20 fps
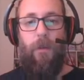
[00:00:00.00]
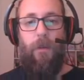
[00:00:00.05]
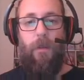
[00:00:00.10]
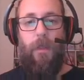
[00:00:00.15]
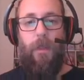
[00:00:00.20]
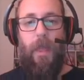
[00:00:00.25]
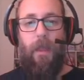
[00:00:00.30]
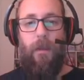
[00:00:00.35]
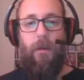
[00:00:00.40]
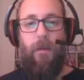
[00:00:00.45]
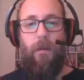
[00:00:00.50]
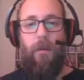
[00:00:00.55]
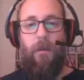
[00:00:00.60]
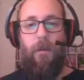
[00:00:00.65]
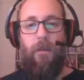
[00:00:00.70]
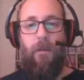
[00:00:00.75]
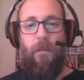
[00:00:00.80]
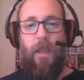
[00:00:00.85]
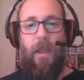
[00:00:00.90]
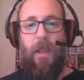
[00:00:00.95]
Like,
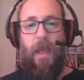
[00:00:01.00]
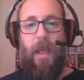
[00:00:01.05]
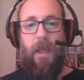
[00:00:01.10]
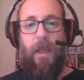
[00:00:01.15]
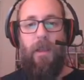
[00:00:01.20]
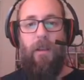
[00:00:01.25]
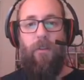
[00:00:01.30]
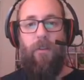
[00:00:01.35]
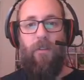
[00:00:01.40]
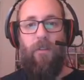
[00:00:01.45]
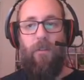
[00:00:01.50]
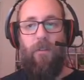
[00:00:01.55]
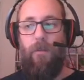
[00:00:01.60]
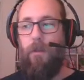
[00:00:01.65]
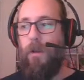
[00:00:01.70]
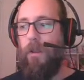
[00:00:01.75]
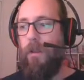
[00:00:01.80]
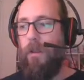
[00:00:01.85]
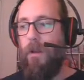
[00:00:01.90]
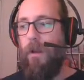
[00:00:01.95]
because I can just
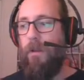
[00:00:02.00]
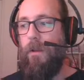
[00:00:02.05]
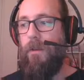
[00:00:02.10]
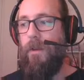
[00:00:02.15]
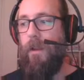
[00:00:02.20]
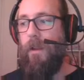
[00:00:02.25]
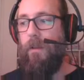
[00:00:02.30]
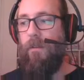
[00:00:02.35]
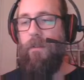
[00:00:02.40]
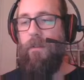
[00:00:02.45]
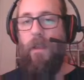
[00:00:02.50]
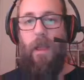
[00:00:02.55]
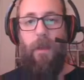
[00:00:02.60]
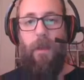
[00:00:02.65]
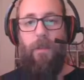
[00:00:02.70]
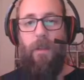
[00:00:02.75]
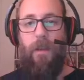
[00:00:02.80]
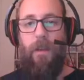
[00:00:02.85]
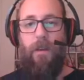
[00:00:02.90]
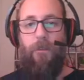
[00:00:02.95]
look at the content and see
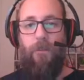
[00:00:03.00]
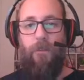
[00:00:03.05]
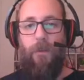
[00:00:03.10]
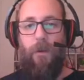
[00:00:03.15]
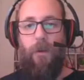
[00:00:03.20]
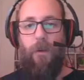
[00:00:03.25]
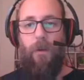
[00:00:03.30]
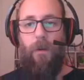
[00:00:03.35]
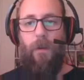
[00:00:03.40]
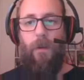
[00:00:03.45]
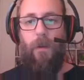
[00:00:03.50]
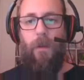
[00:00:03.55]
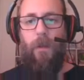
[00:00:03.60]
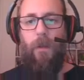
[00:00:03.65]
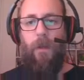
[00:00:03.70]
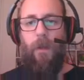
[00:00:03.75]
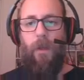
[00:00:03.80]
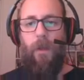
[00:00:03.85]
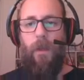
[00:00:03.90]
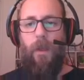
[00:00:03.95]
how they differ.
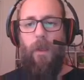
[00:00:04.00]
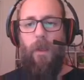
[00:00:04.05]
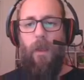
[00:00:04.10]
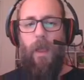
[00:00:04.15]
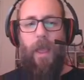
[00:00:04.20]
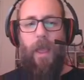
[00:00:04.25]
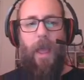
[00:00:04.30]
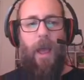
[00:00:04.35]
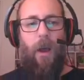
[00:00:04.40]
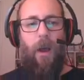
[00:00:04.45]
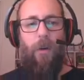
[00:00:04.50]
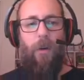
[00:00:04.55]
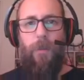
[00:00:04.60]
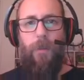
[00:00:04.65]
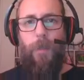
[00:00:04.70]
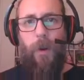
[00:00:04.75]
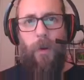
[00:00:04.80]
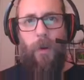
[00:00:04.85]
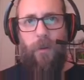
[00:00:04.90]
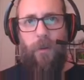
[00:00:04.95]
How the
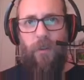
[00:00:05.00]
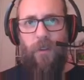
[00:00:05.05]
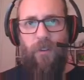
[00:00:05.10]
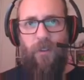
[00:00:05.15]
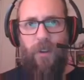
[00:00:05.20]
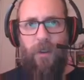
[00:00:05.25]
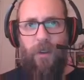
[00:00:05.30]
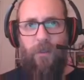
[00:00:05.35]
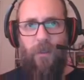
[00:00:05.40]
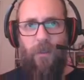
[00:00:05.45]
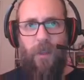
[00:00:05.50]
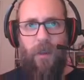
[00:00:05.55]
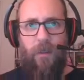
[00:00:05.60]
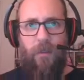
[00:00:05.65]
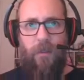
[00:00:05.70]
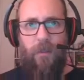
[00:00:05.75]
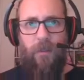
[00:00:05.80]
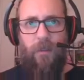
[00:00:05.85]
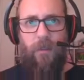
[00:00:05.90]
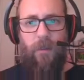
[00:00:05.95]
poets achieve
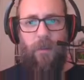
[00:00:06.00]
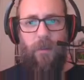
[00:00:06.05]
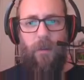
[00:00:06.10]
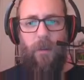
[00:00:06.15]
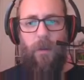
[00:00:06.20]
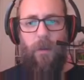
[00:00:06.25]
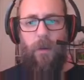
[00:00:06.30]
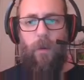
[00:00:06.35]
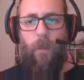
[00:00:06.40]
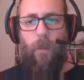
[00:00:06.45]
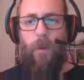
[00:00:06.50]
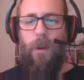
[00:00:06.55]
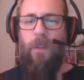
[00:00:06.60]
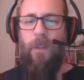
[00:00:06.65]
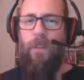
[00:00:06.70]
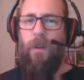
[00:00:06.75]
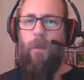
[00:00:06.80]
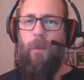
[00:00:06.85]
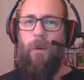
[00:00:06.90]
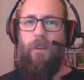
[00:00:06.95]
this? What do you
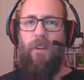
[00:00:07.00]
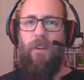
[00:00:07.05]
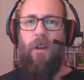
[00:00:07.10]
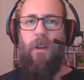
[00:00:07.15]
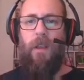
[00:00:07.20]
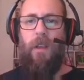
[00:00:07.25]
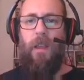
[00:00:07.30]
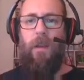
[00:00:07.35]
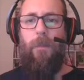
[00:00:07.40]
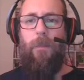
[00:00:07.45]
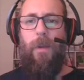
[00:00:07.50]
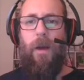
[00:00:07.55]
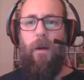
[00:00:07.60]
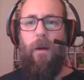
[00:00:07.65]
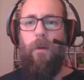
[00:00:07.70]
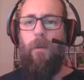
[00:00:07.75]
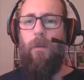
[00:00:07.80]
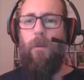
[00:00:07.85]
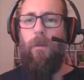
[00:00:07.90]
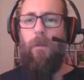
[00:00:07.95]
think we're talking about?